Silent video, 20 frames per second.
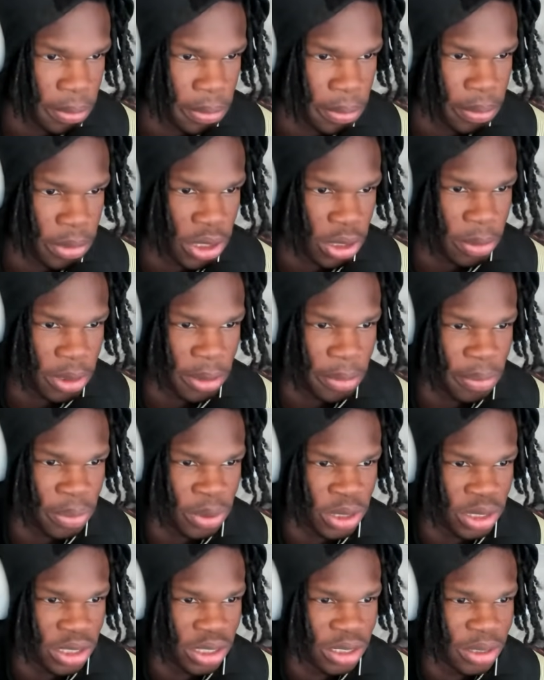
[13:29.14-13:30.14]
Big man
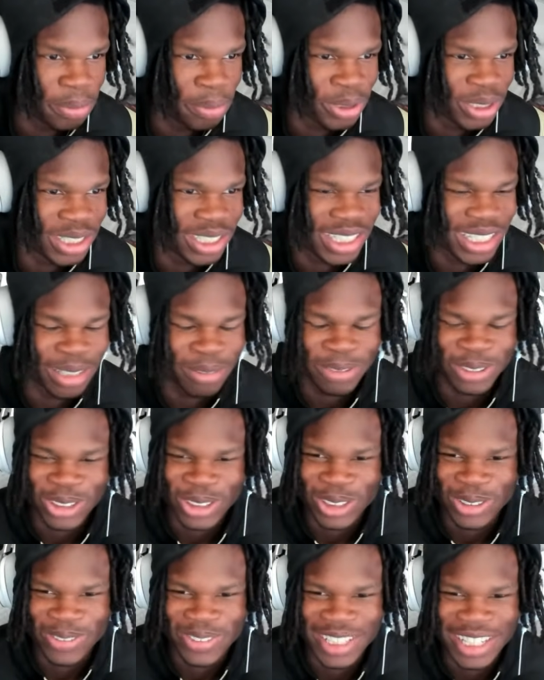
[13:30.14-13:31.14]
put the clamps on
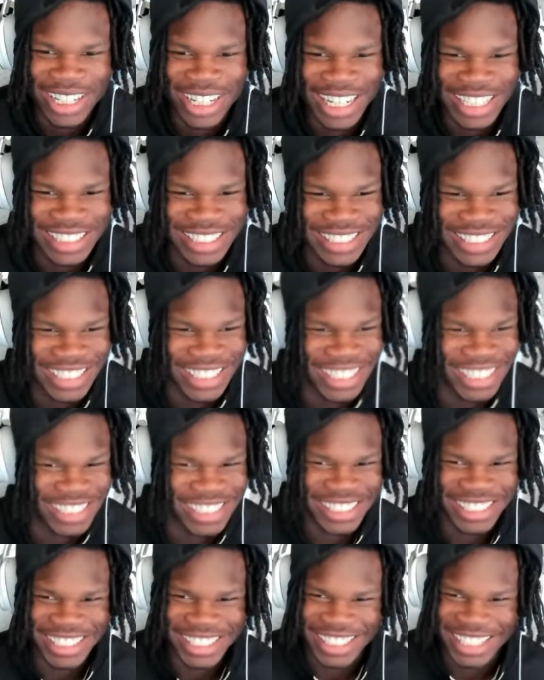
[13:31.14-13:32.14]
him. Oh, I seen
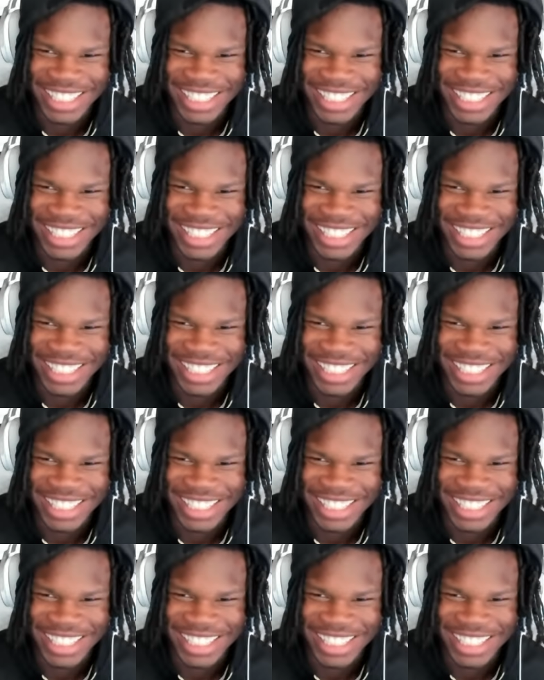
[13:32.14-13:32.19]
this.